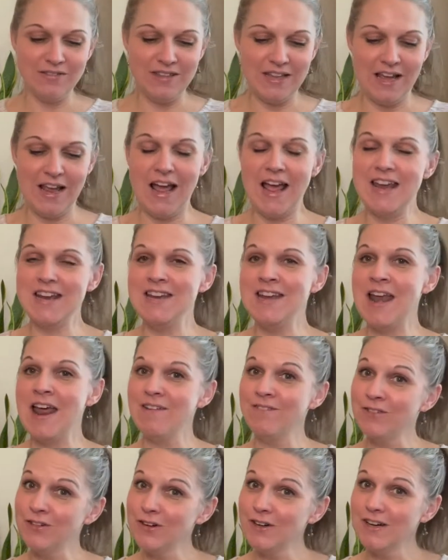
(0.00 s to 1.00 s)
that I
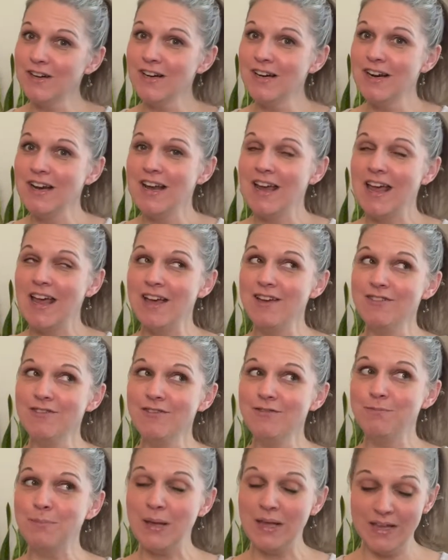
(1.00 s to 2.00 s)
never have
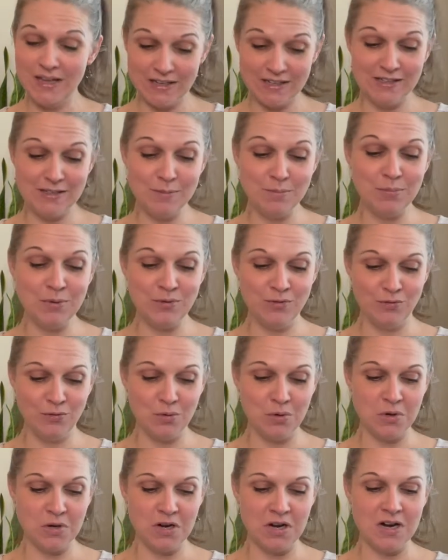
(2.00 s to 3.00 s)
picked
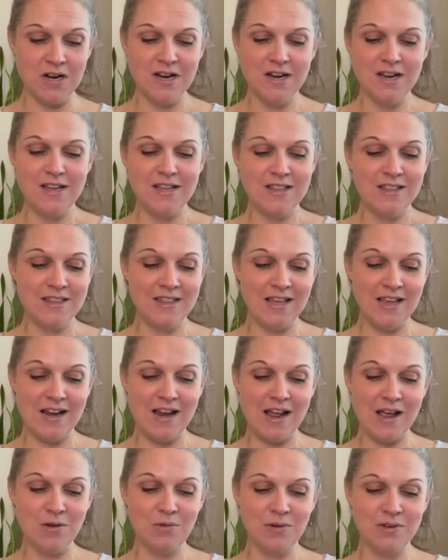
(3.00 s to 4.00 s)
before that
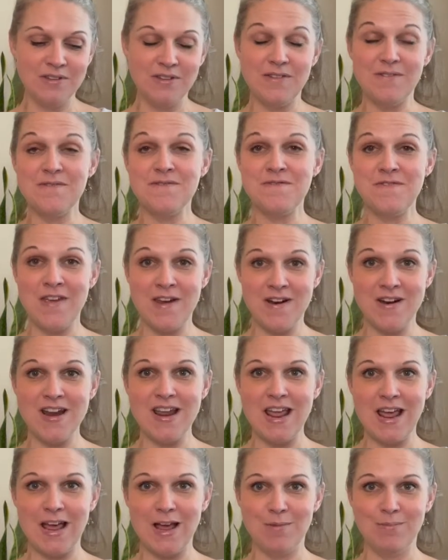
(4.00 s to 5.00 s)
I was very
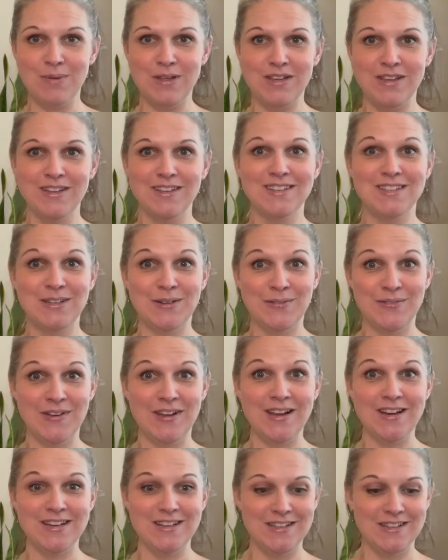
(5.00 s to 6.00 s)
happy to
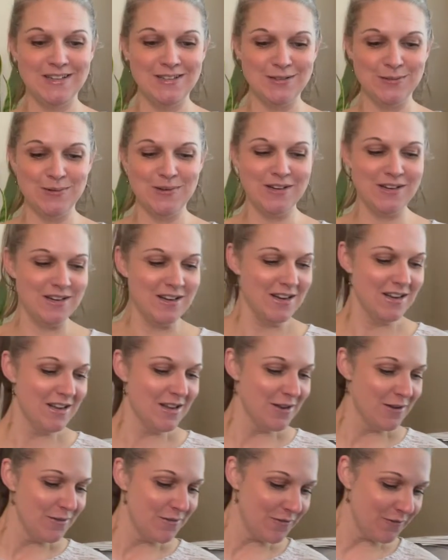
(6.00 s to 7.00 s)
find in this one.
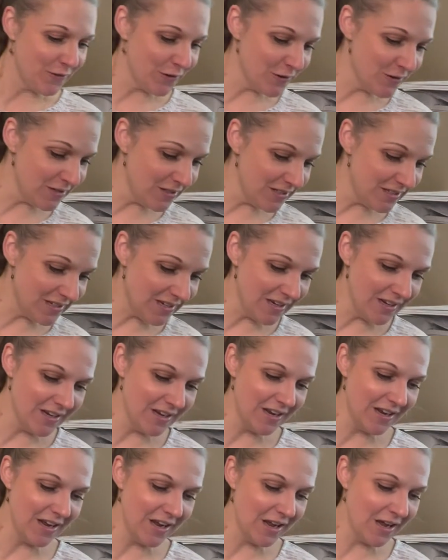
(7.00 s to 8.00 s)
First
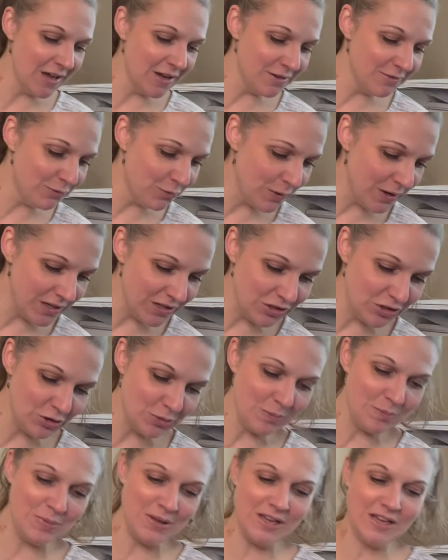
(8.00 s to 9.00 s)
of which
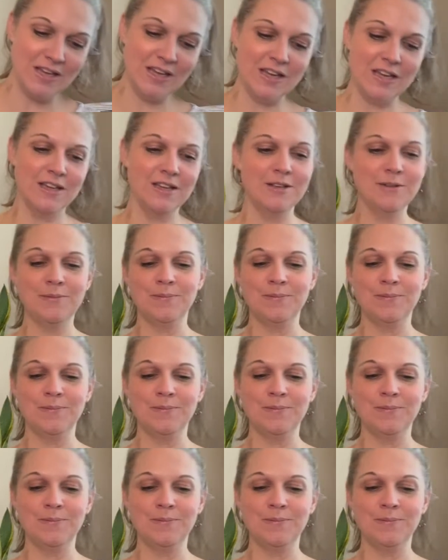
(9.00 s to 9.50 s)
being